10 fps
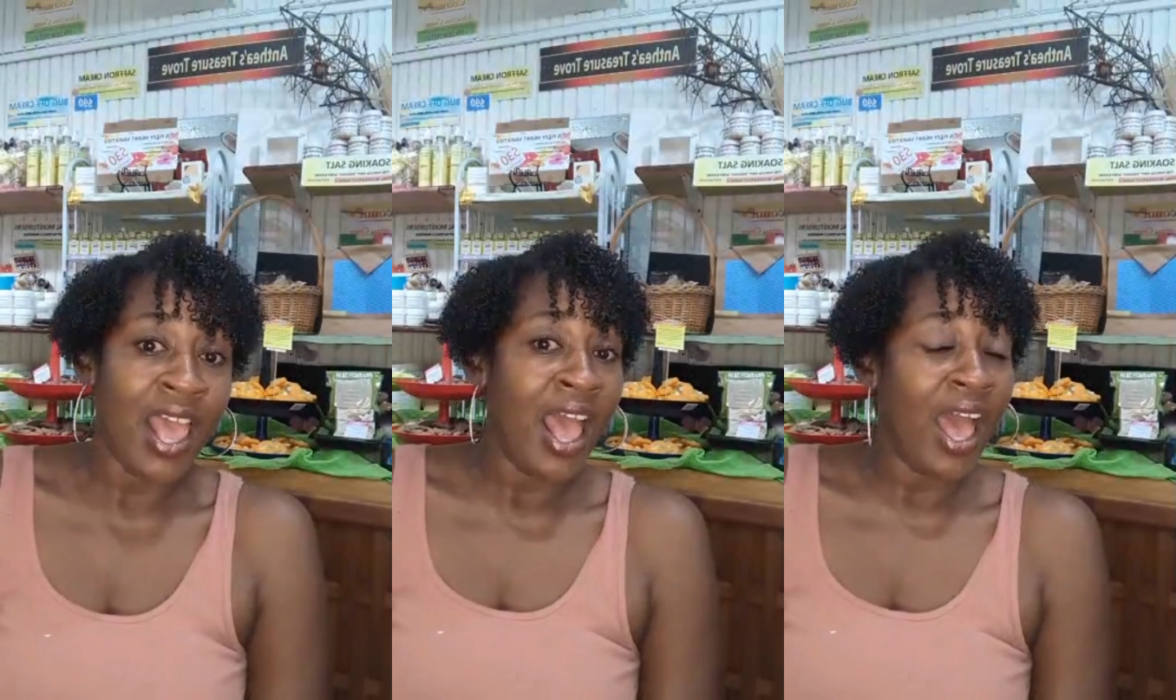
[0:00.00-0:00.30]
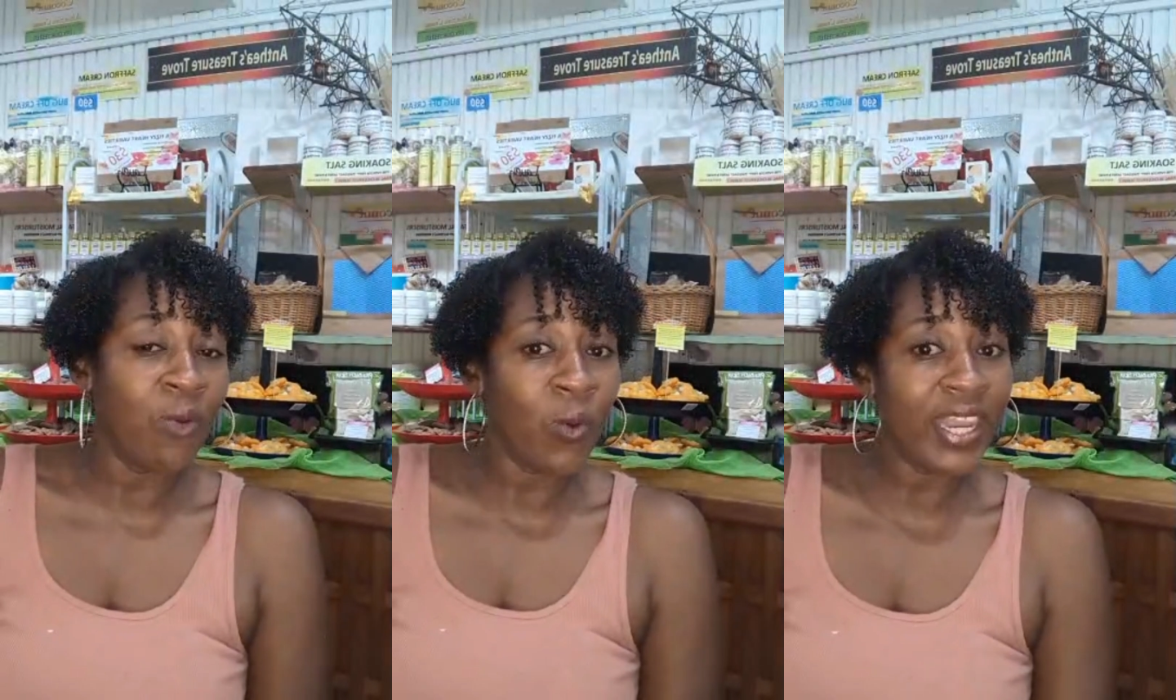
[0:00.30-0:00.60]

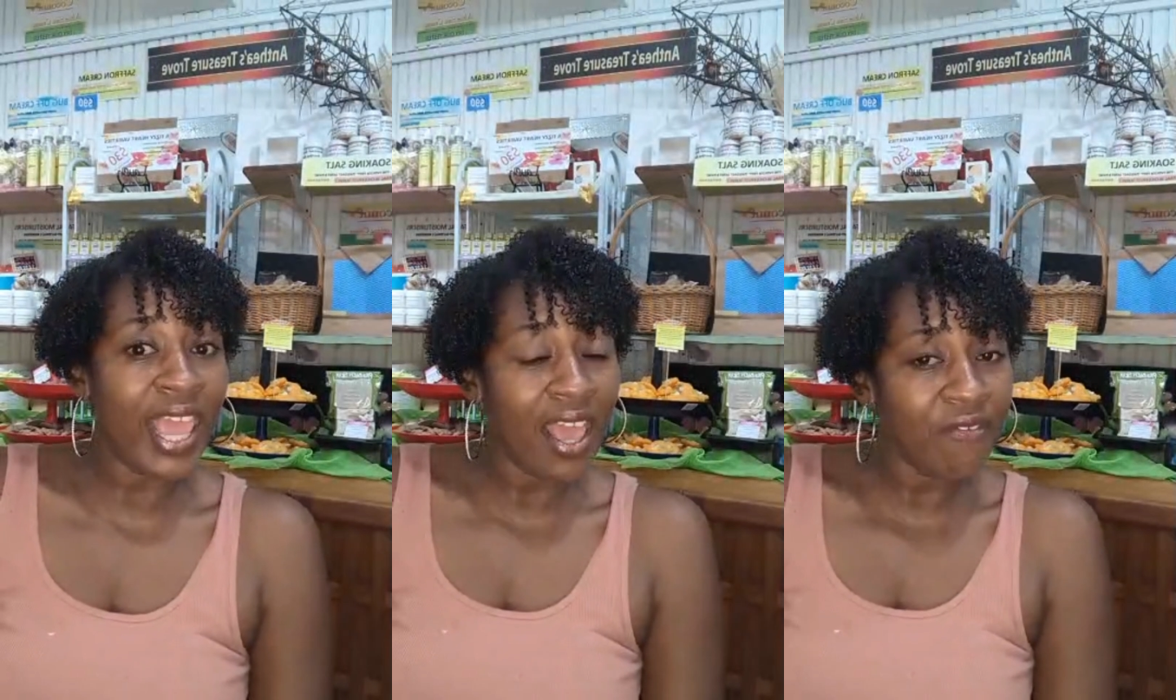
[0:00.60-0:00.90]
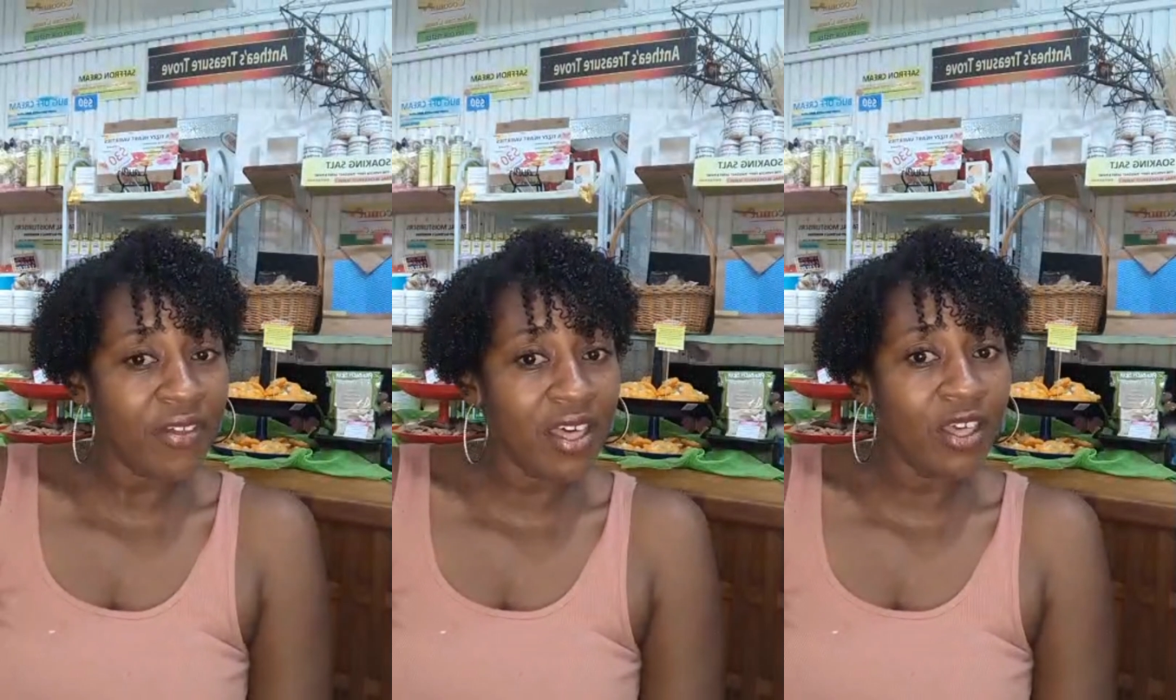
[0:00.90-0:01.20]
And
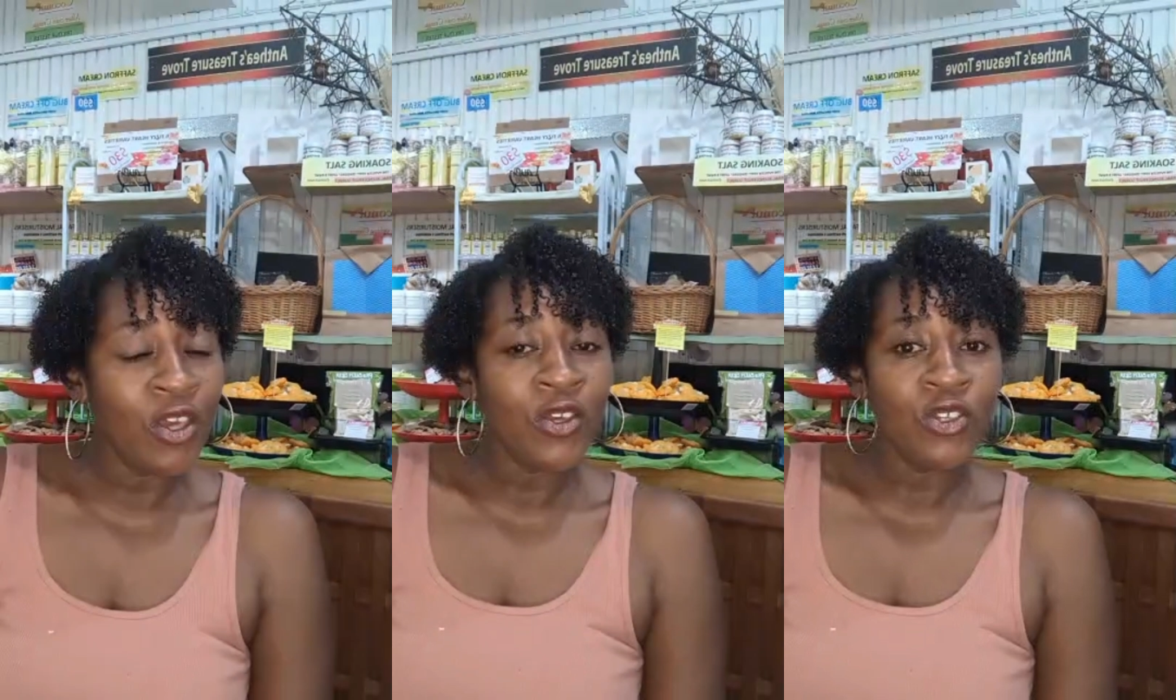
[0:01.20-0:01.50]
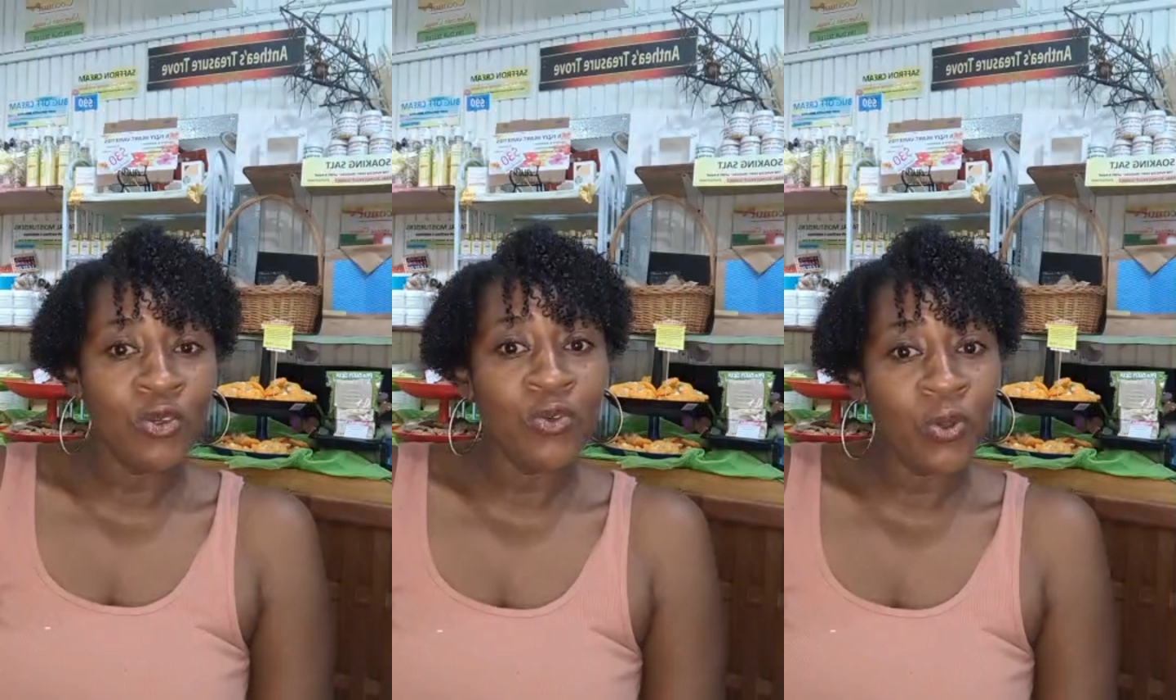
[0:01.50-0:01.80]
whatever
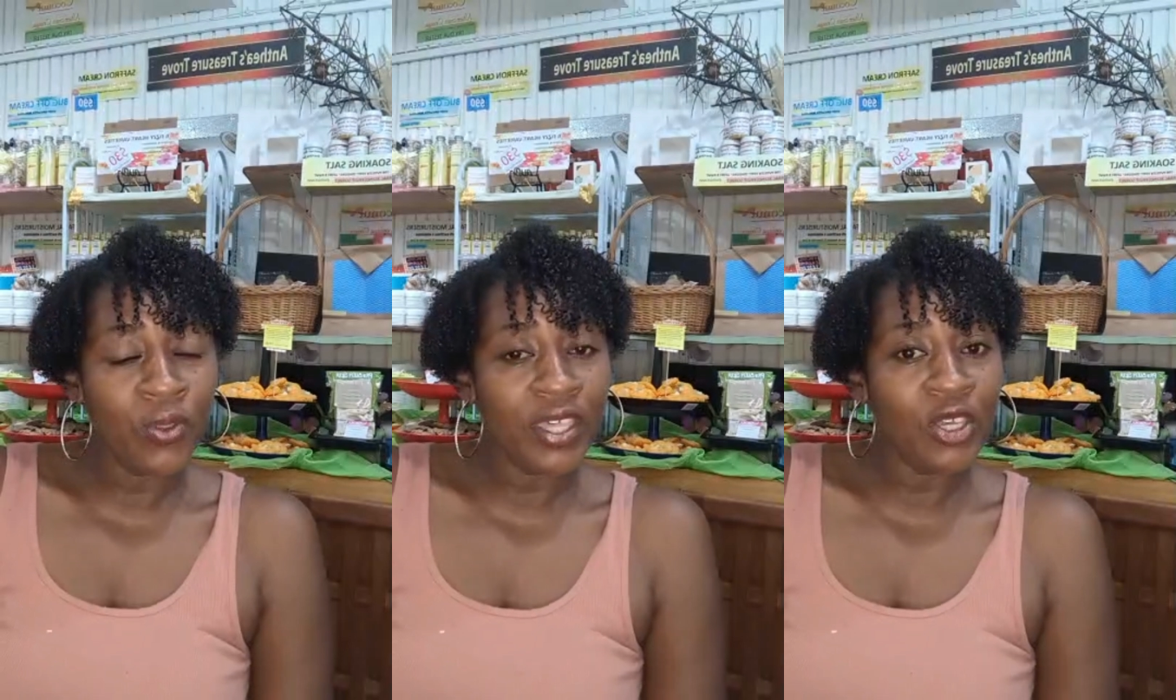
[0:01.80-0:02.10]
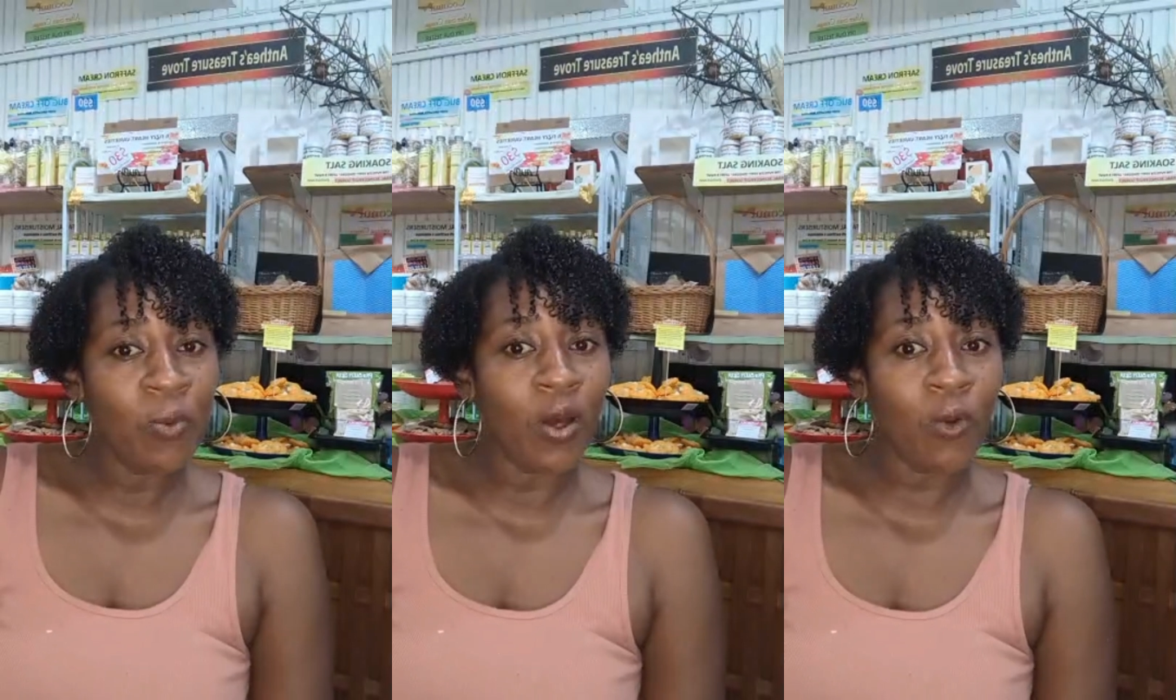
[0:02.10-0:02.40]
you know that
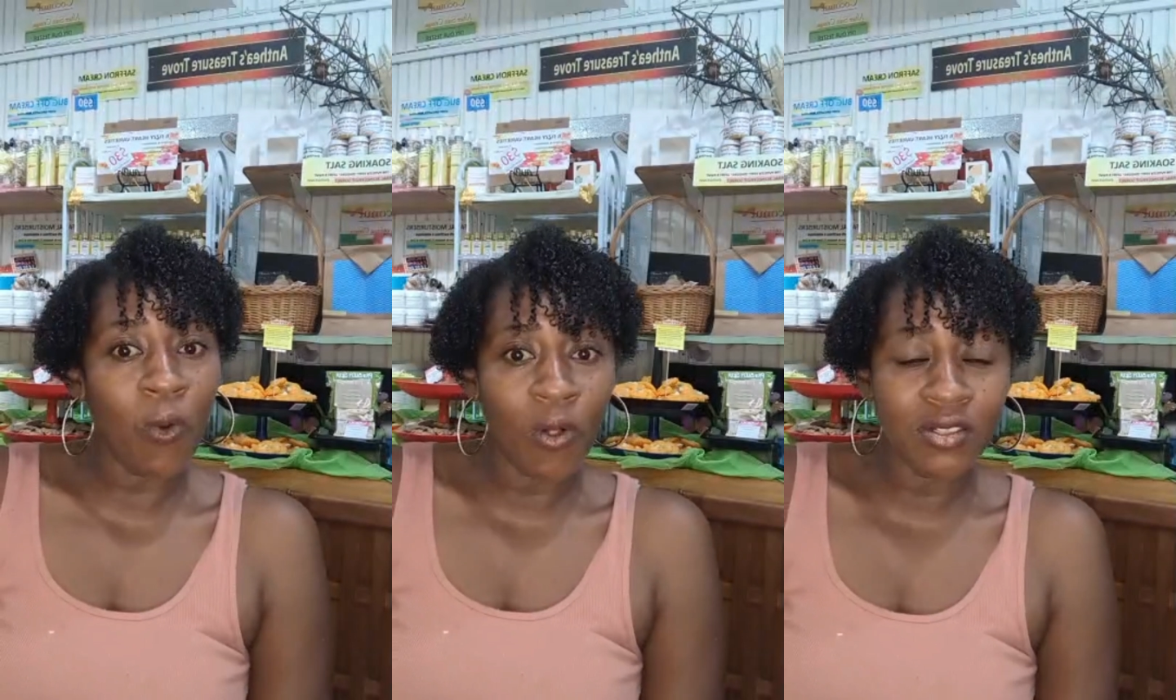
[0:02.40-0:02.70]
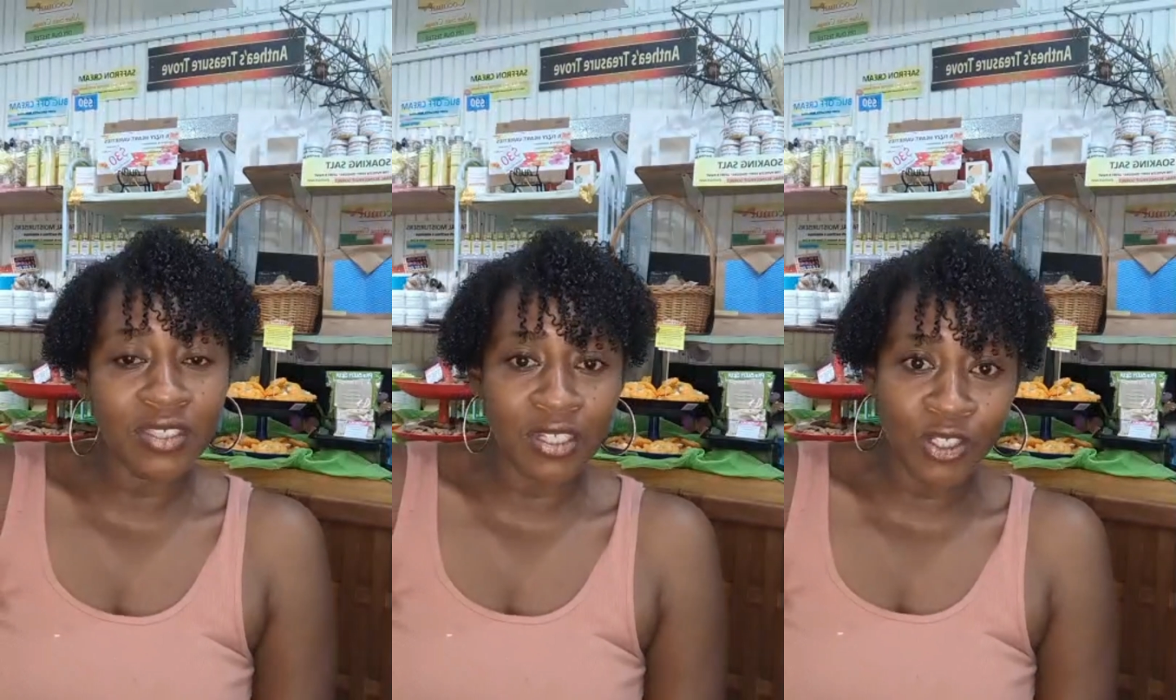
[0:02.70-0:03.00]
you are called
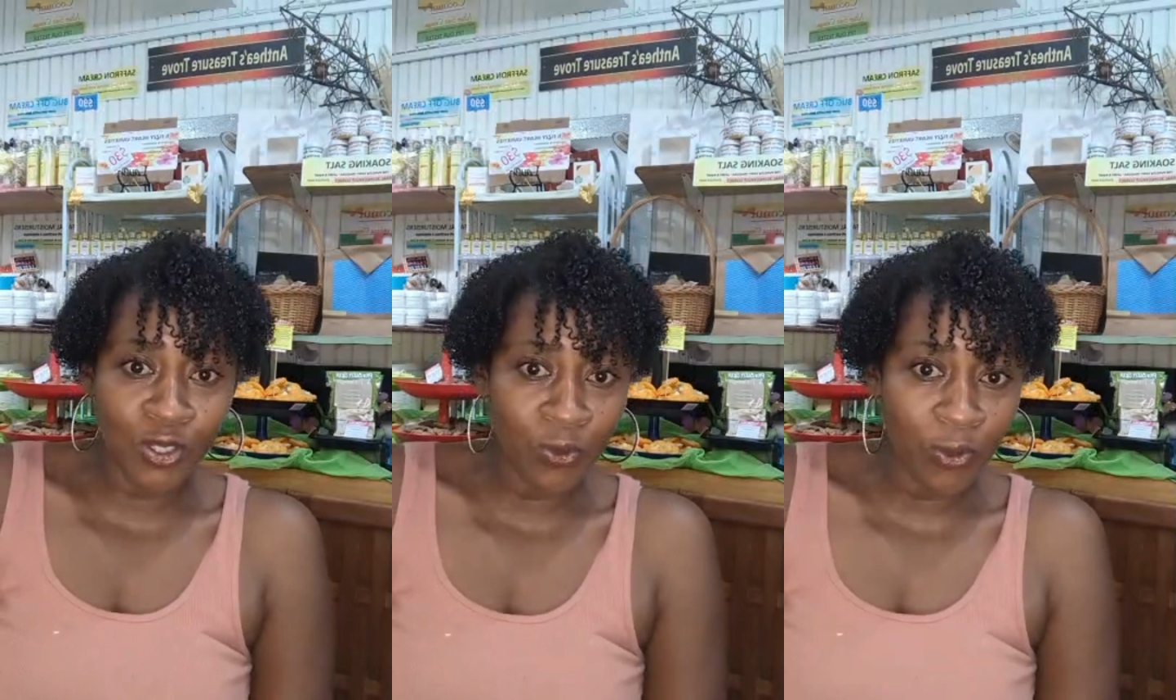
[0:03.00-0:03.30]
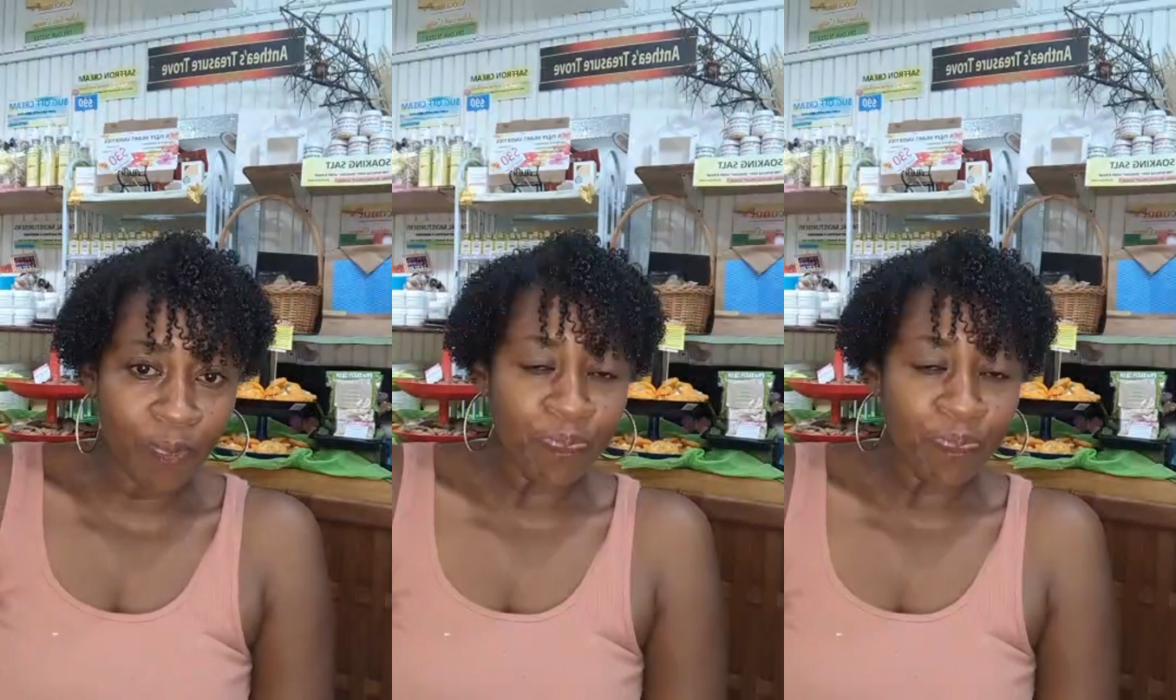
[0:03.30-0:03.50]
to do,